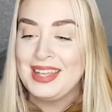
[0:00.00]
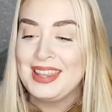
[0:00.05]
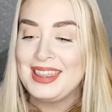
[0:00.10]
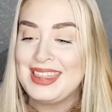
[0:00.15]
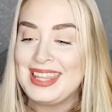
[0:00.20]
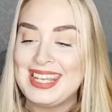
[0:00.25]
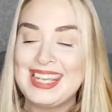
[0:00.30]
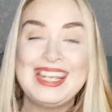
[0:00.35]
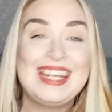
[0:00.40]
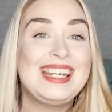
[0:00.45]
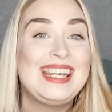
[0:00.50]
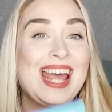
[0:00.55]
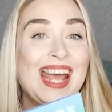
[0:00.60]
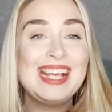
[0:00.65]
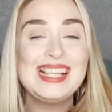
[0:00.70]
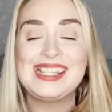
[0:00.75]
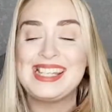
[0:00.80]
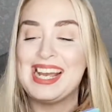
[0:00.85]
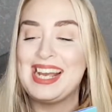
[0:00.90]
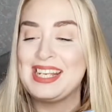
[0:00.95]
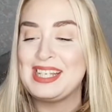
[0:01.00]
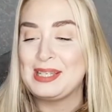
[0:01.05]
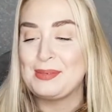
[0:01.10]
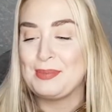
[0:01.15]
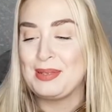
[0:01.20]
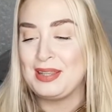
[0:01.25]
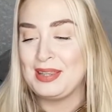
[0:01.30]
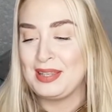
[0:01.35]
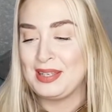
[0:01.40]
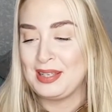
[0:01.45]
The next item
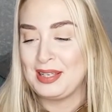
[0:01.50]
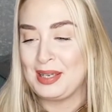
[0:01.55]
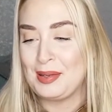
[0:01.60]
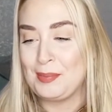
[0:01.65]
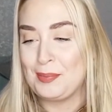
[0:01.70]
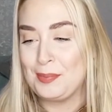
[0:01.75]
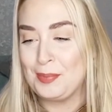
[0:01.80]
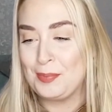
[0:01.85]
in the